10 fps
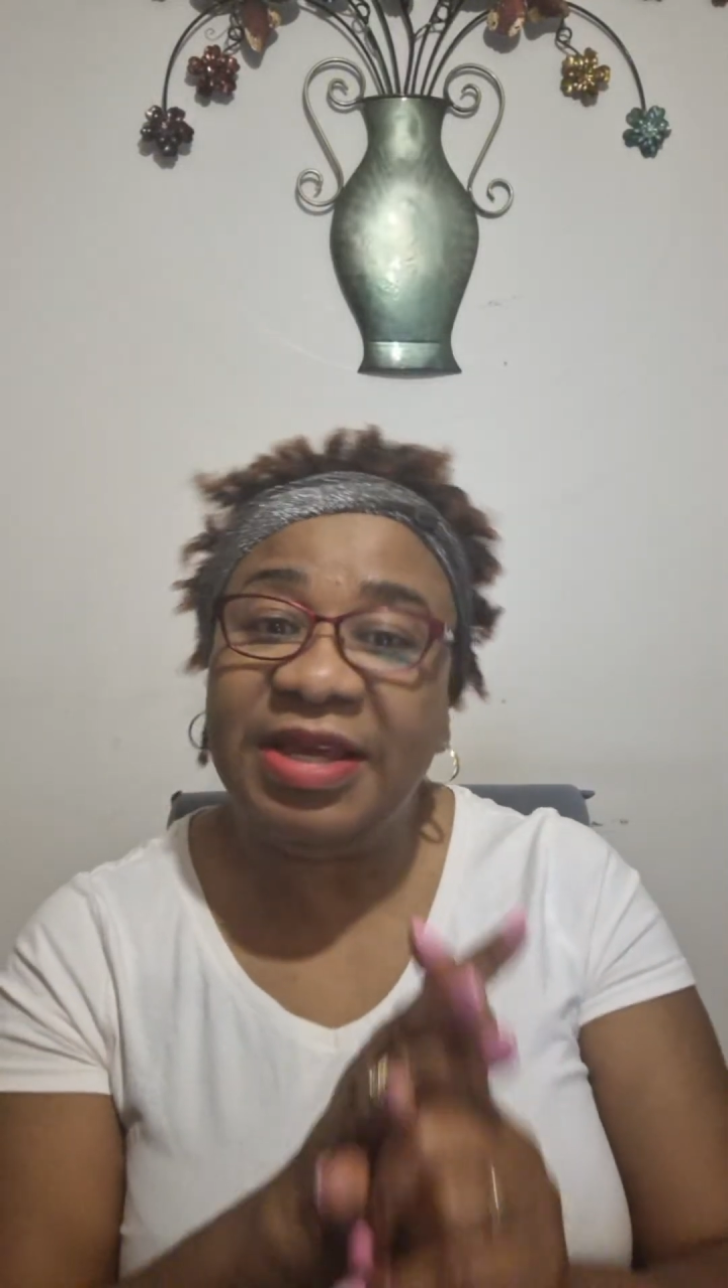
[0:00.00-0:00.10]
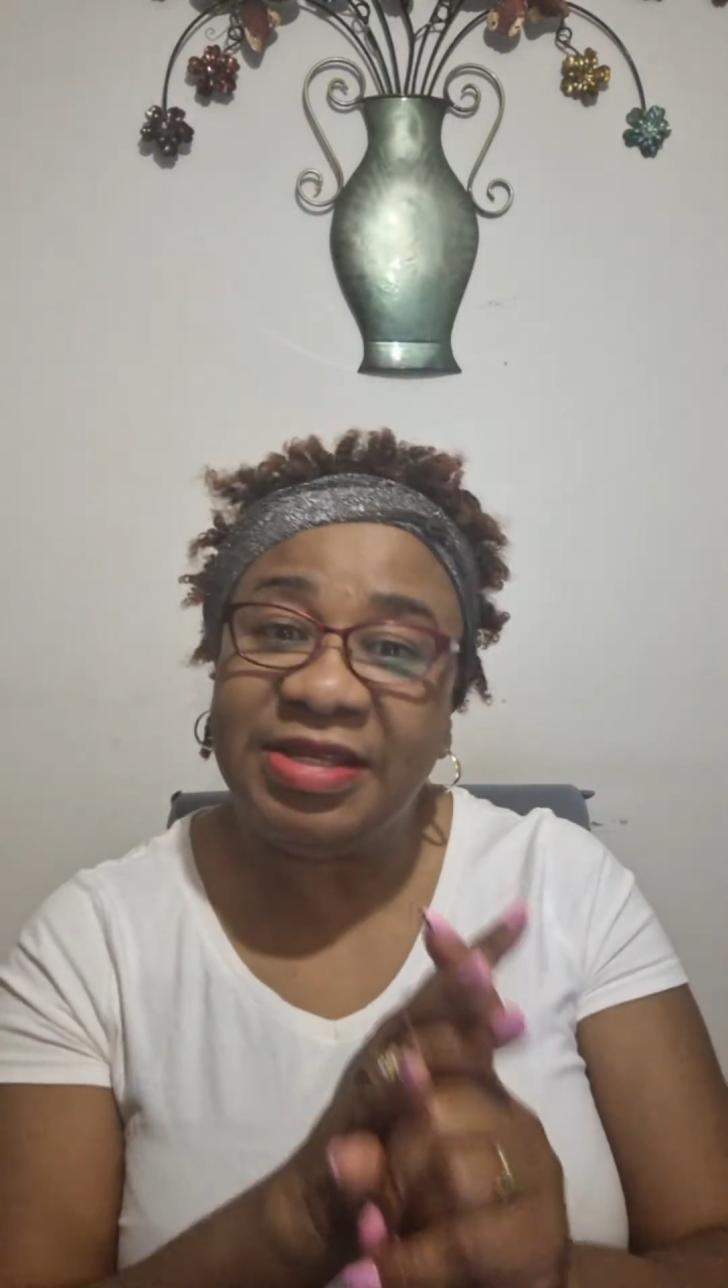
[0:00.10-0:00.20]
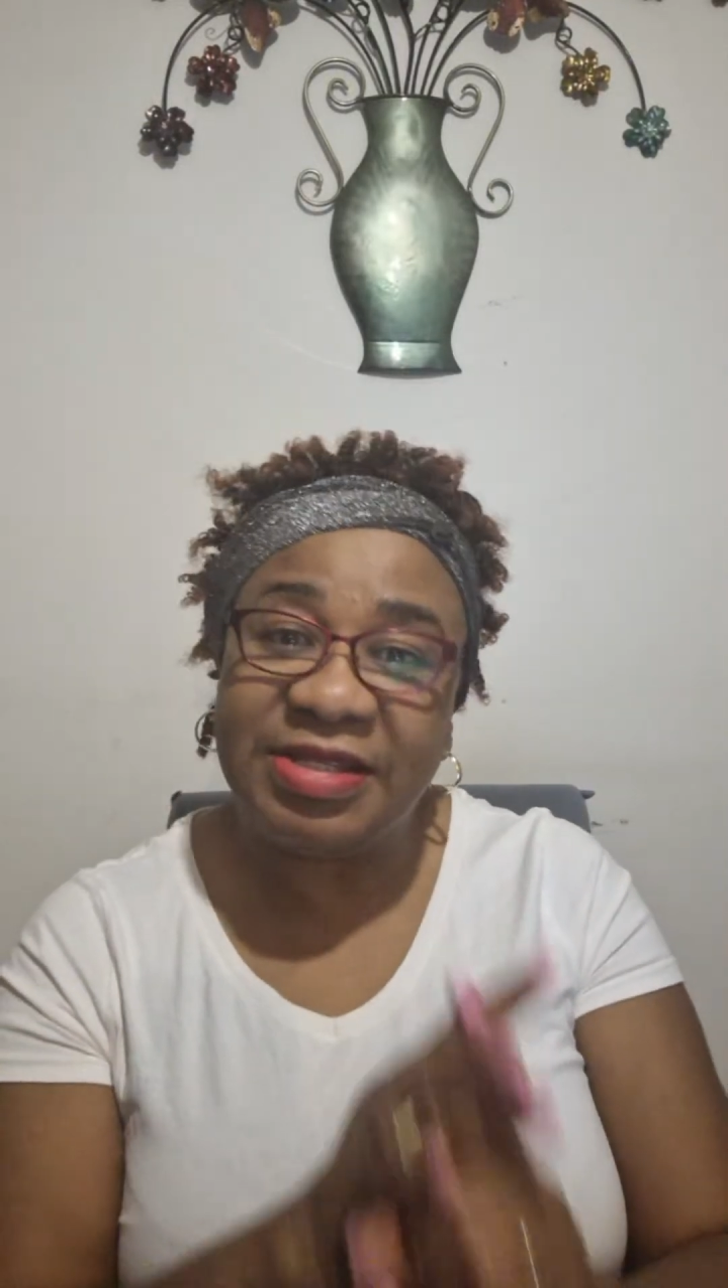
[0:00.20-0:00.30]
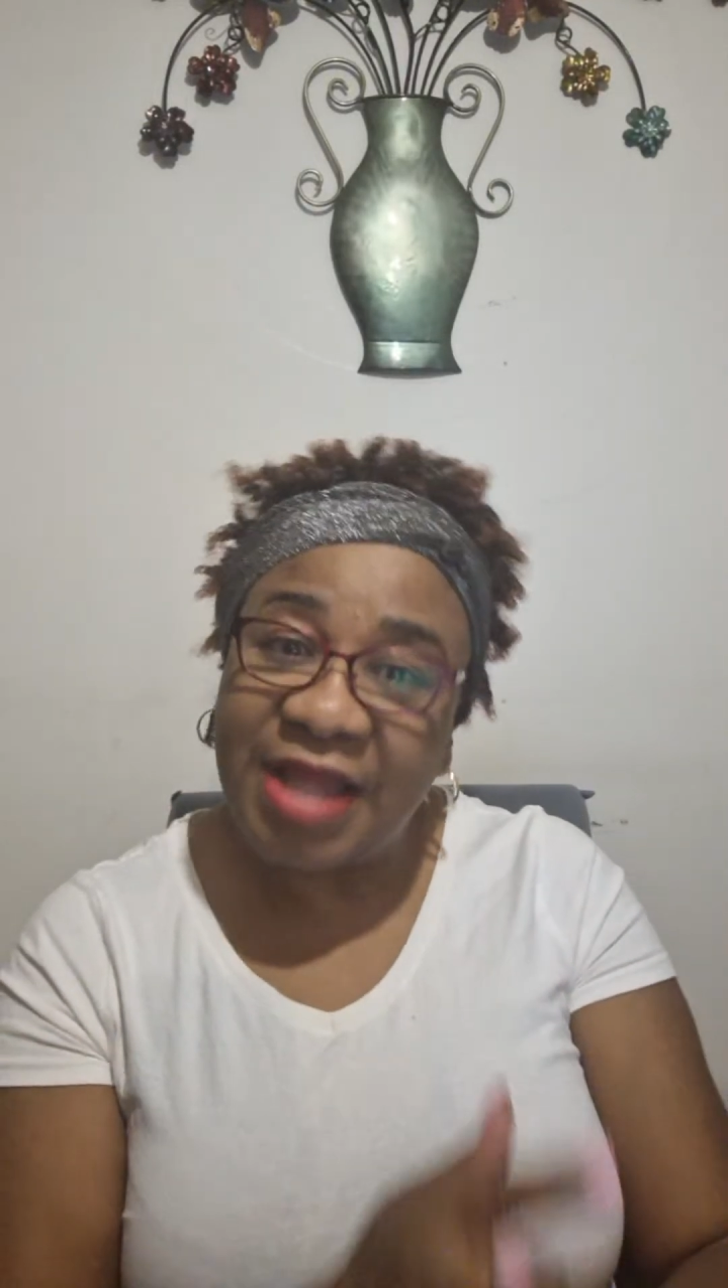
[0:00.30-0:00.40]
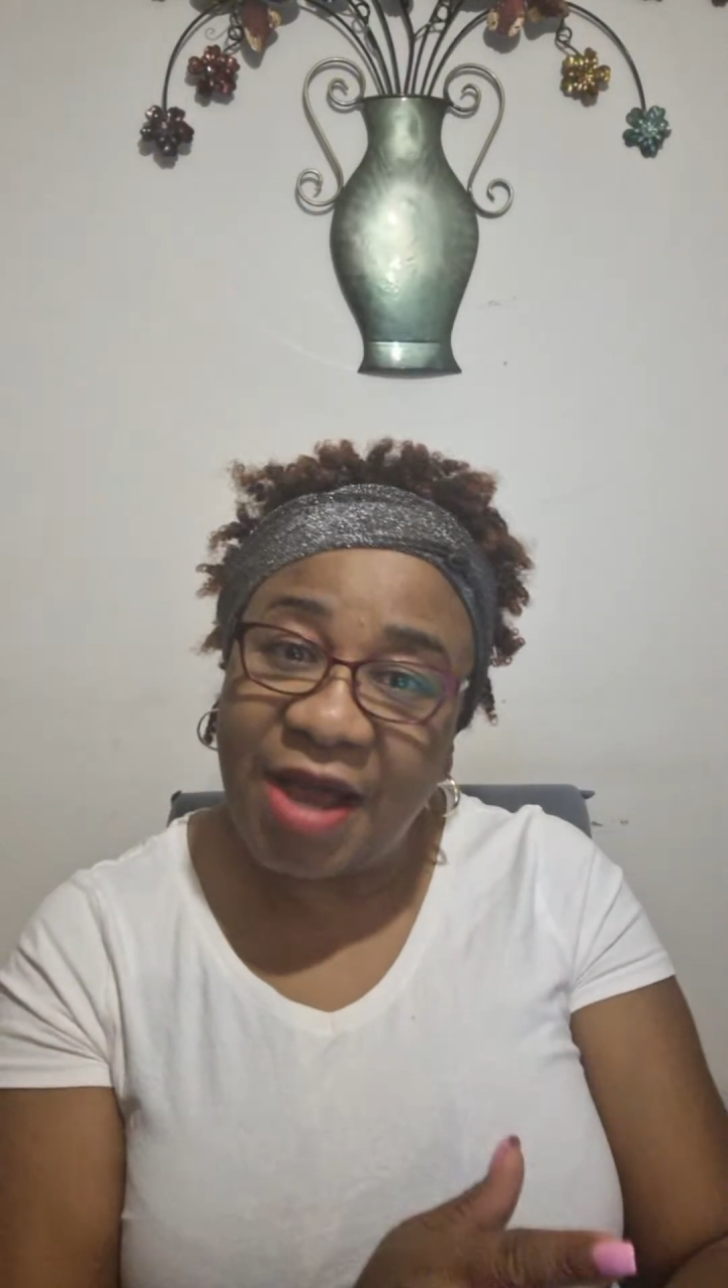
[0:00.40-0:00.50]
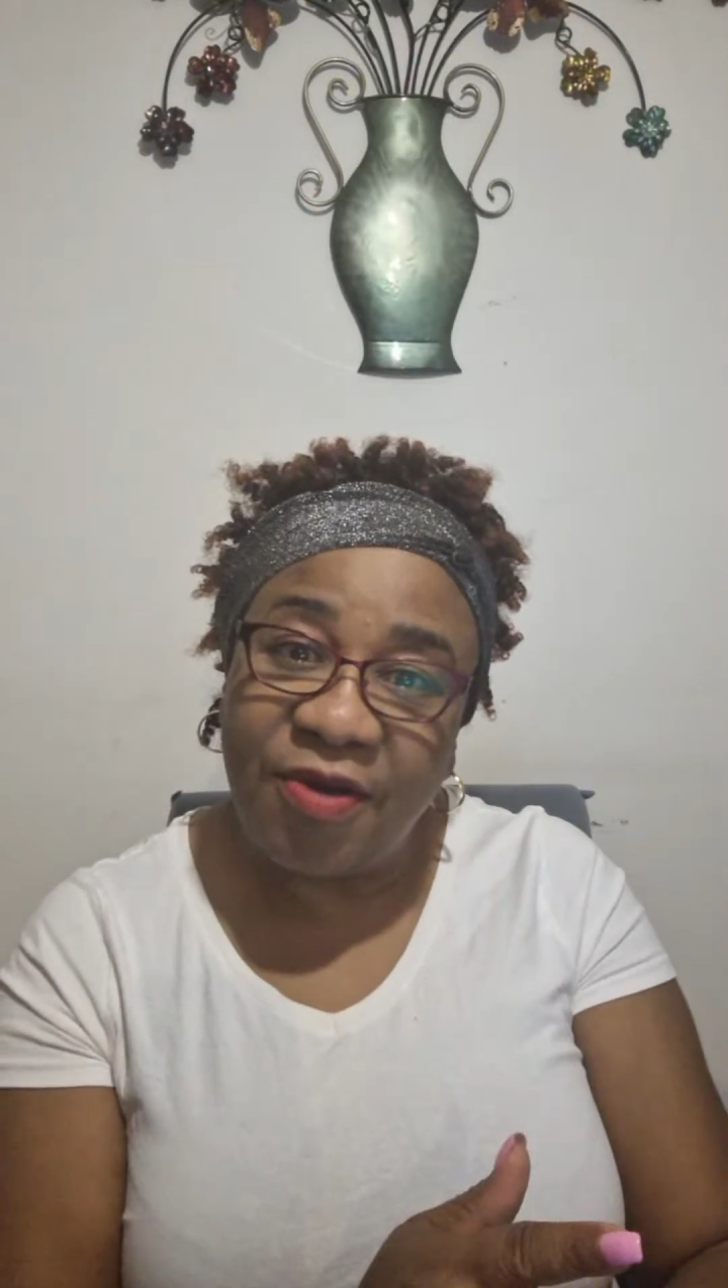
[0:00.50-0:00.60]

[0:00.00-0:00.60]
it's lack